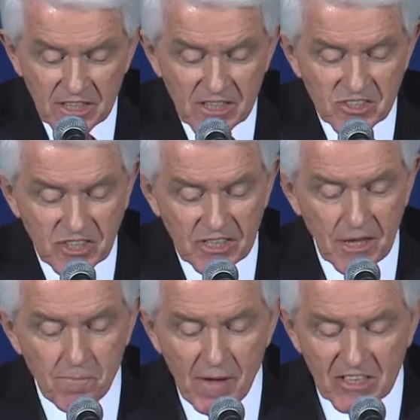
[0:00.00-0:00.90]
is in
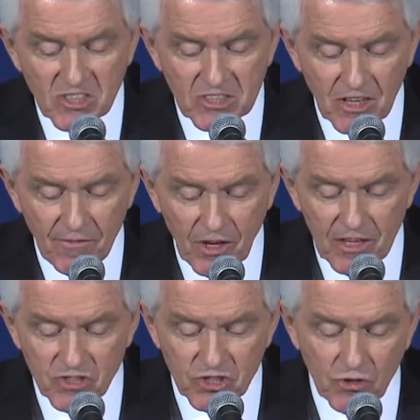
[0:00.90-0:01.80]
the midst of a
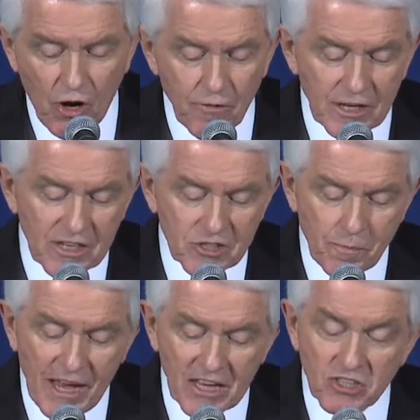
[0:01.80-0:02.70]
historic
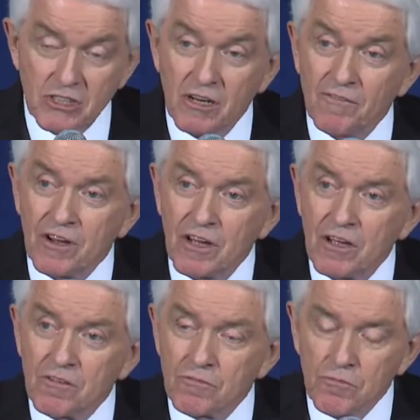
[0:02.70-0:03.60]
expansion of
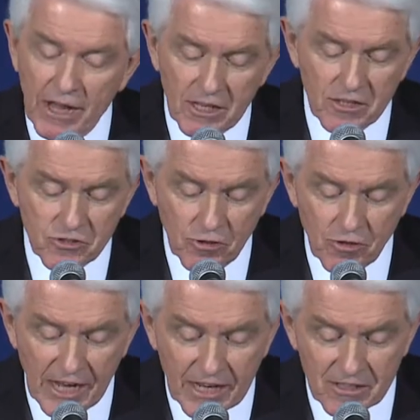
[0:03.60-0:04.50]

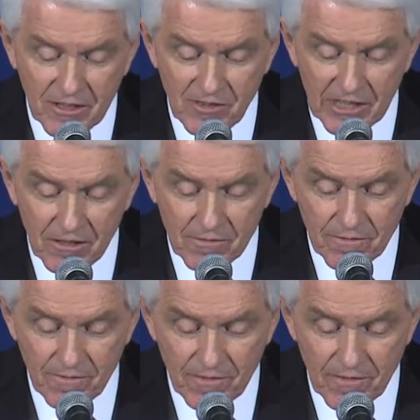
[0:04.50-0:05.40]
regulatory activity.
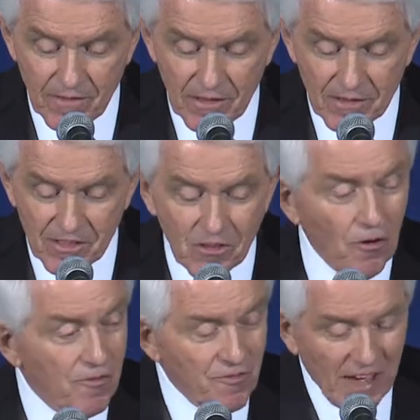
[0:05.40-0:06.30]
Do you
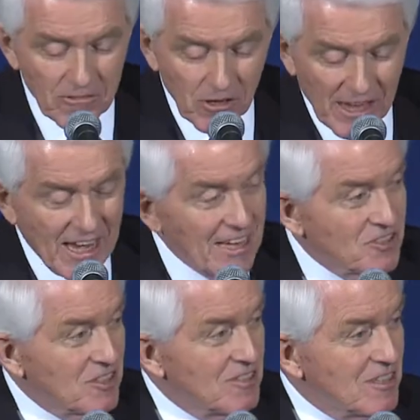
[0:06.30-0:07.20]
know federal
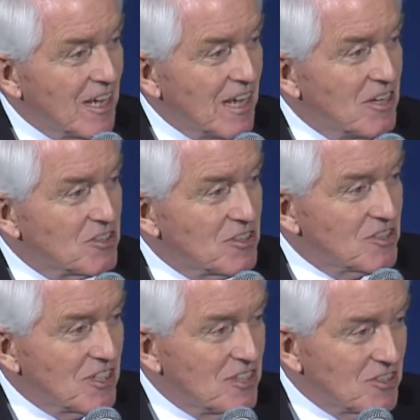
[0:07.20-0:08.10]

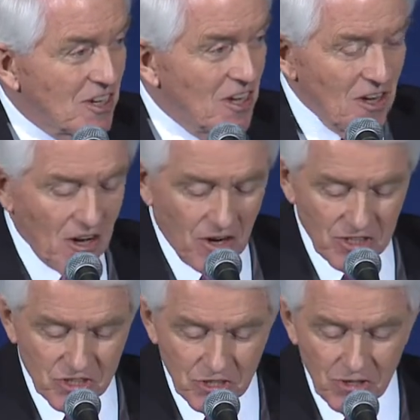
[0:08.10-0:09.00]
agencies are
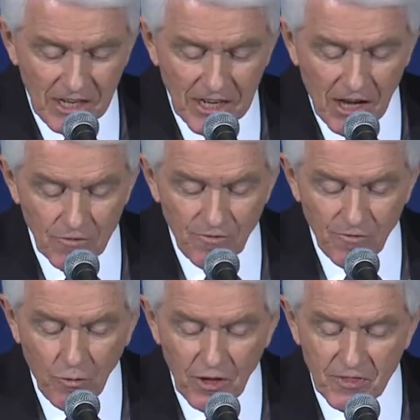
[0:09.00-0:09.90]
churning out
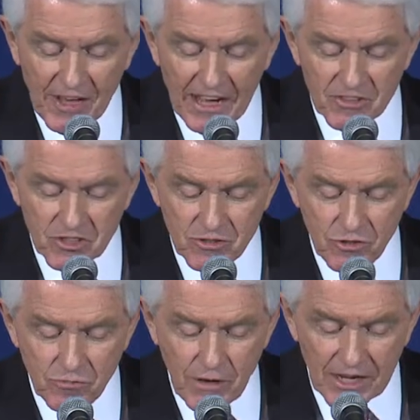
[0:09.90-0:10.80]
4,000
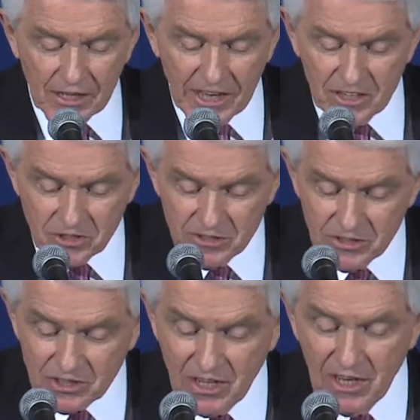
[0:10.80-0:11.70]
new
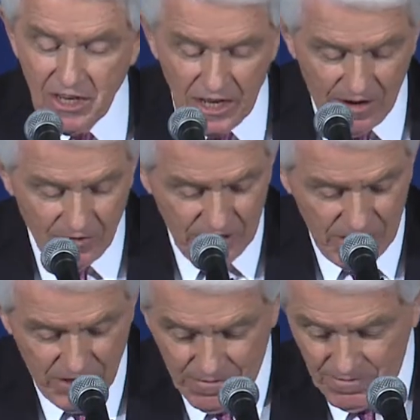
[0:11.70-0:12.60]
regulations every
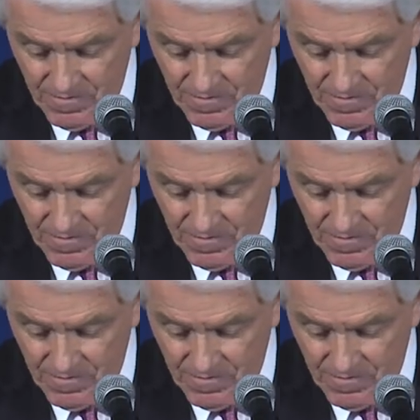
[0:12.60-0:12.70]
year?